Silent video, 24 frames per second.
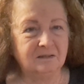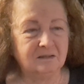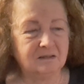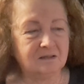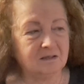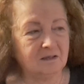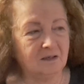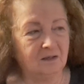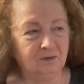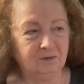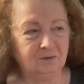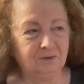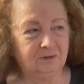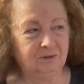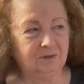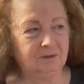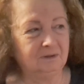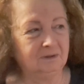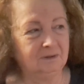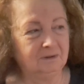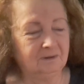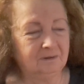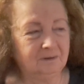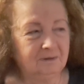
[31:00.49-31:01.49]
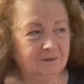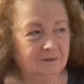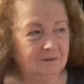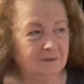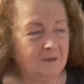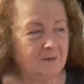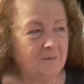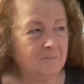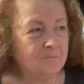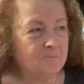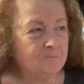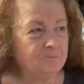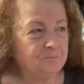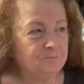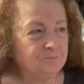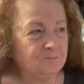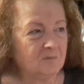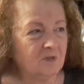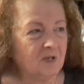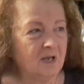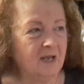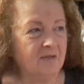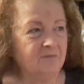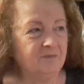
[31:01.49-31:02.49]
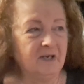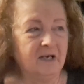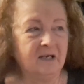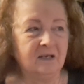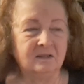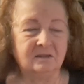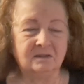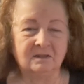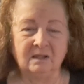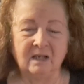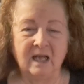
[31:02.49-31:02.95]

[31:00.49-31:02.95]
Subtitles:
so. And there at the